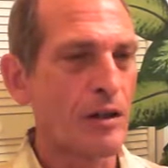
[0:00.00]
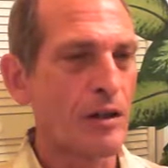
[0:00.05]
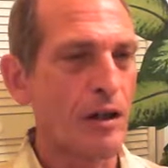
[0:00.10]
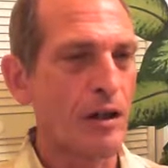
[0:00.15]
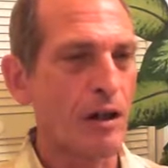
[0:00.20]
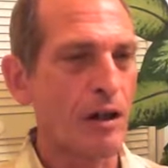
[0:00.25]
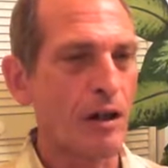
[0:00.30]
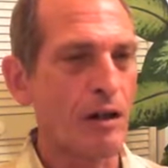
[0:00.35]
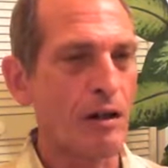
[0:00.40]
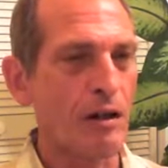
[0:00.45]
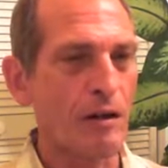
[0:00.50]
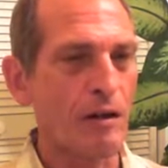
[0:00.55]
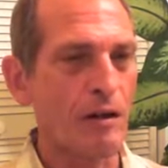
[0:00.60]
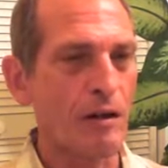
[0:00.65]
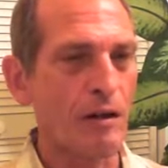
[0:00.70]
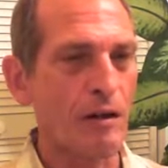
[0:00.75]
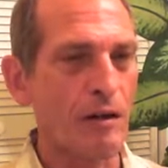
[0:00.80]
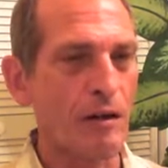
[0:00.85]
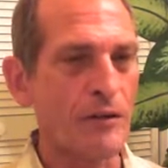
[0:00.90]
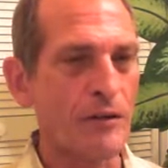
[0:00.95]

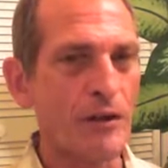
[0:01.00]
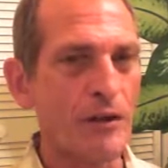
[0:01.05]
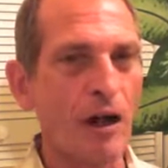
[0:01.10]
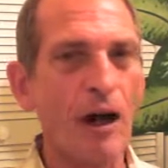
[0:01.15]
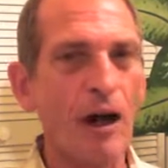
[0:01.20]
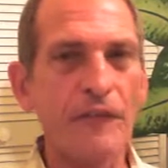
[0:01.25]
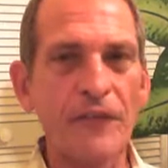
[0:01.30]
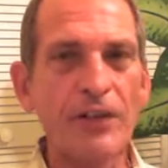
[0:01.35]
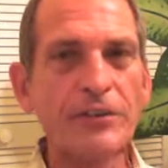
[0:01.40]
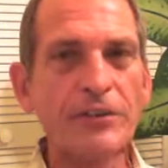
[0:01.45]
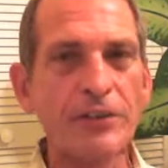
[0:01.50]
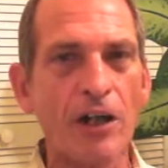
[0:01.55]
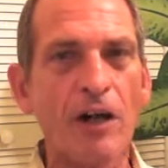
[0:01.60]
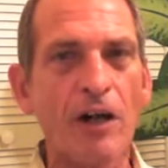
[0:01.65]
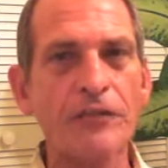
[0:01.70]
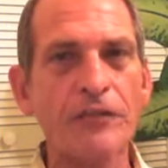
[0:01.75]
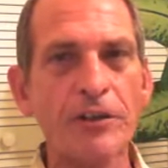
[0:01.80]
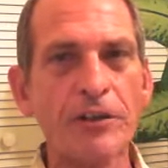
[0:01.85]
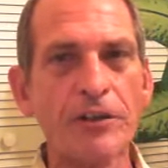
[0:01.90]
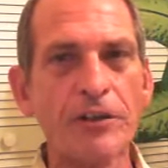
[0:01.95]
that's
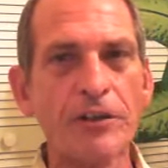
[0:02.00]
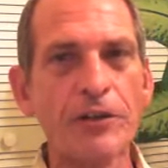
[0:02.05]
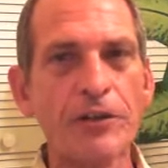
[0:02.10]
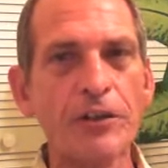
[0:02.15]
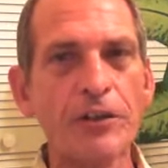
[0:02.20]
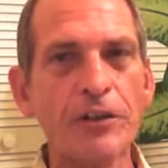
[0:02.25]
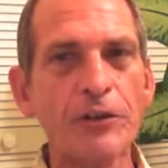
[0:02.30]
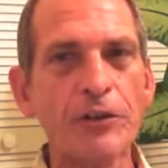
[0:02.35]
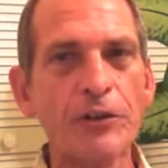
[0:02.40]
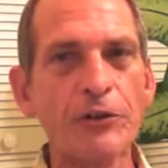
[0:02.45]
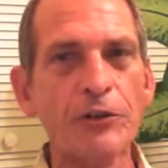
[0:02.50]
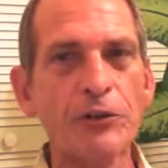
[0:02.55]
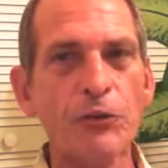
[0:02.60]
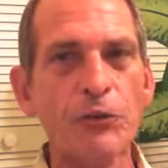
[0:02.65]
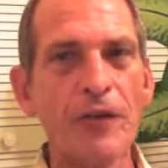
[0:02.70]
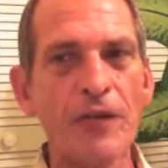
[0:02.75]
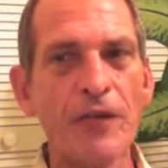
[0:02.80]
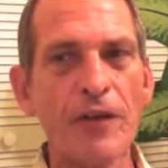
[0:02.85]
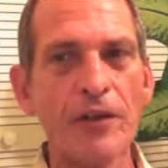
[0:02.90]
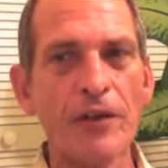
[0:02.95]
often used with
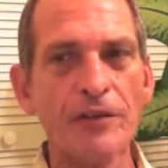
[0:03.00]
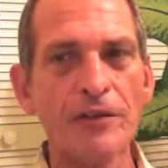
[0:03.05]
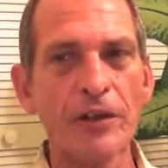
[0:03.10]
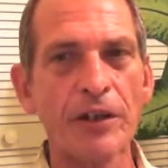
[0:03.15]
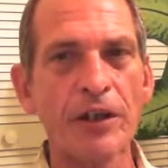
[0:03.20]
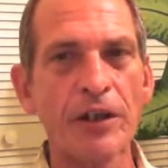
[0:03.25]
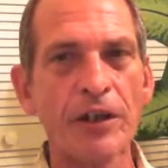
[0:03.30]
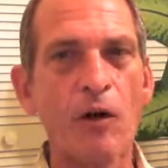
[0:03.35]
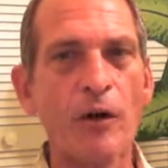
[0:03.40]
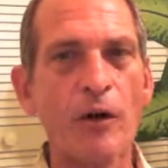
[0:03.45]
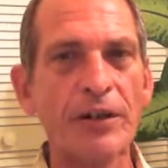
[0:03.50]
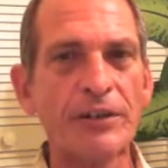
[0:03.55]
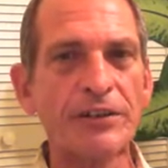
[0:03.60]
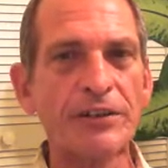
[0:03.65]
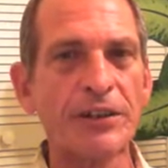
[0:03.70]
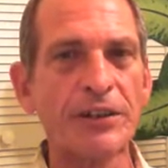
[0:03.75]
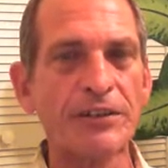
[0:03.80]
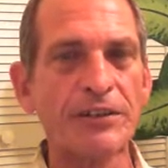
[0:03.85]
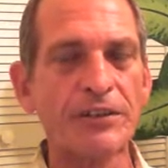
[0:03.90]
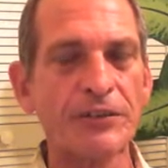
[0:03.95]
the egoic
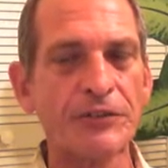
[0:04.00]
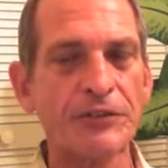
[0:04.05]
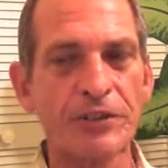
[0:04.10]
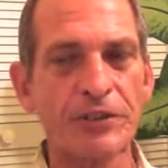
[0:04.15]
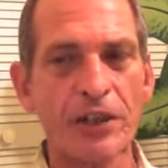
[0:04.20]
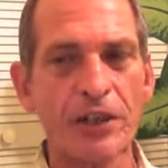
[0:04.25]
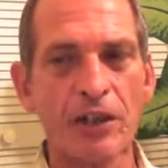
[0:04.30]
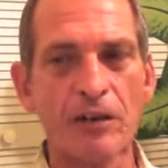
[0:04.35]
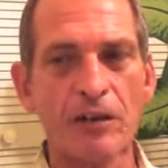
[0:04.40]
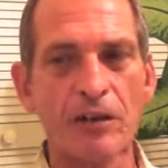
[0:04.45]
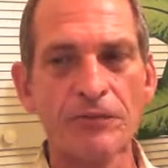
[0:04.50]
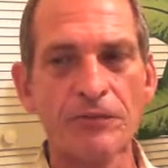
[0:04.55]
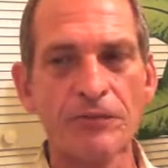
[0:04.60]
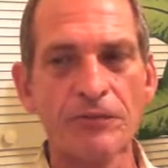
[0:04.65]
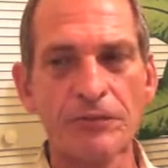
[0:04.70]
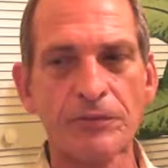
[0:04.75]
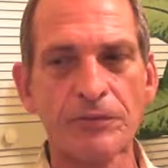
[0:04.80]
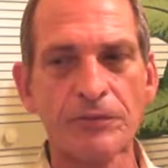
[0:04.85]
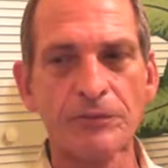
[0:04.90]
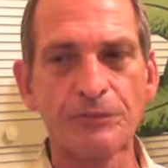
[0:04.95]
sense of self,
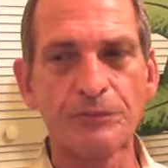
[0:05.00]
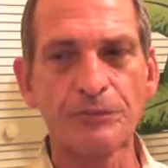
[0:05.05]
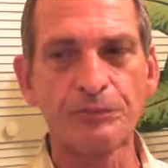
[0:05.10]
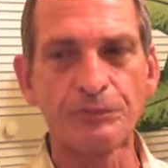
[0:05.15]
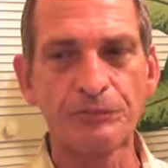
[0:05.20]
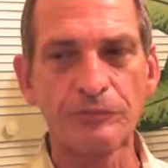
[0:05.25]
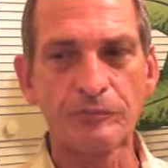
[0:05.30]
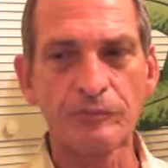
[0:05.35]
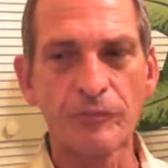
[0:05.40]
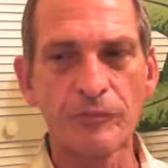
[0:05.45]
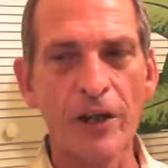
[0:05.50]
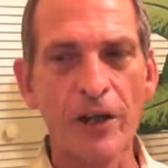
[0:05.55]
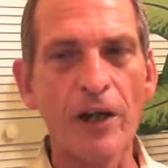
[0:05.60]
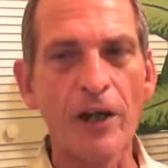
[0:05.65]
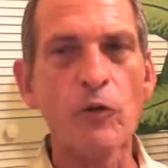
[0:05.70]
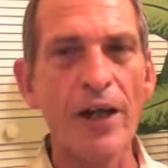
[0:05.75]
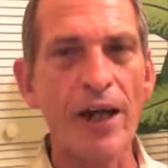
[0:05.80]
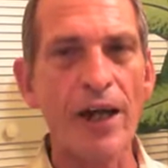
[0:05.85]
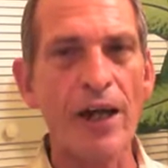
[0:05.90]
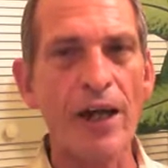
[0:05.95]
the
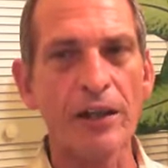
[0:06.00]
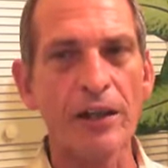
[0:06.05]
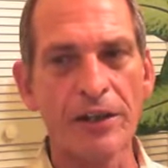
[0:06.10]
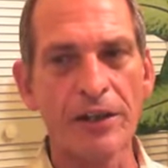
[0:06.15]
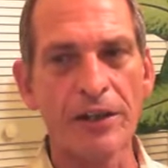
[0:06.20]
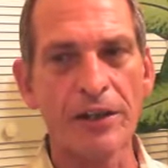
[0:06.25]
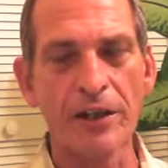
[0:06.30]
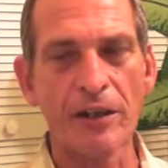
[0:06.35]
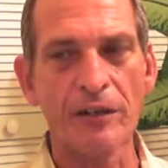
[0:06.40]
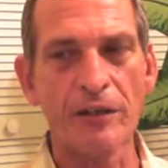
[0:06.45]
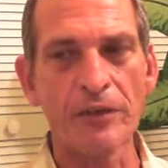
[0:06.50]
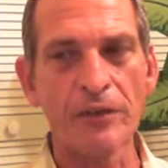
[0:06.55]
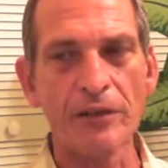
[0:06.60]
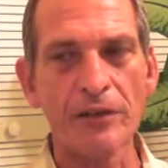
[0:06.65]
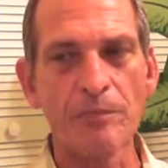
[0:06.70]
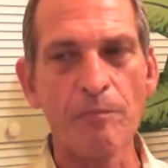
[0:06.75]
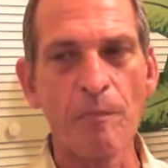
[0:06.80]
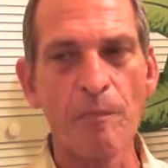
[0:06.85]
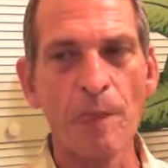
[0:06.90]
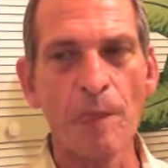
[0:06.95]
unreality of
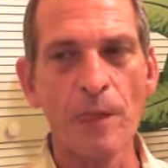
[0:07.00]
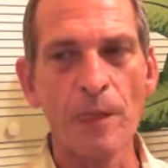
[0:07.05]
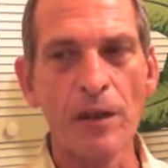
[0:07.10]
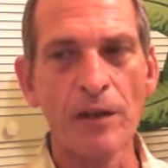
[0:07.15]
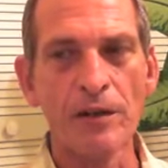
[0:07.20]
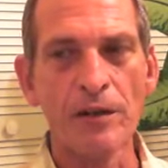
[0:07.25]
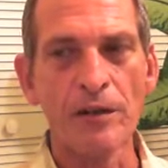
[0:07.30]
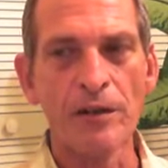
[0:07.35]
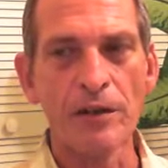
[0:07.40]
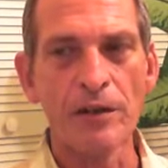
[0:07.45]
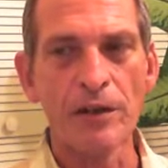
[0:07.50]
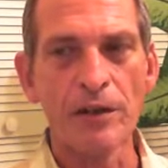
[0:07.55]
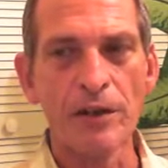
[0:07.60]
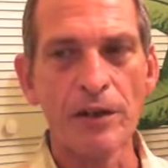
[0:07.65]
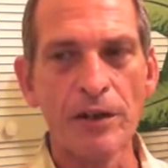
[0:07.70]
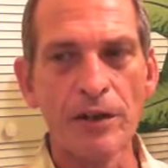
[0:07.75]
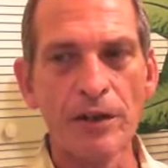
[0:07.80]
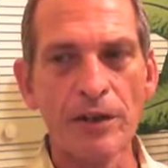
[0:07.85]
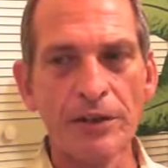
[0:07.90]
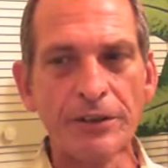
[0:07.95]
it,
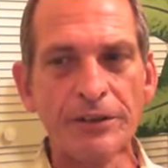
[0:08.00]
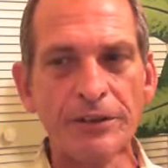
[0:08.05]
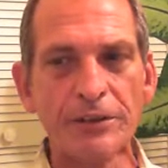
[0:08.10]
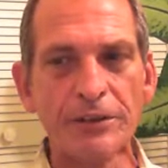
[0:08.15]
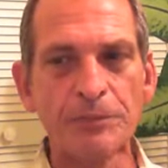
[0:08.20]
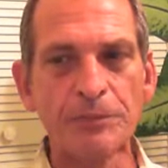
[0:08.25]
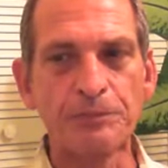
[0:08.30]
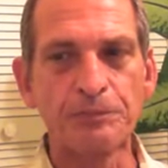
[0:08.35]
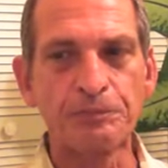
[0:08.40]
is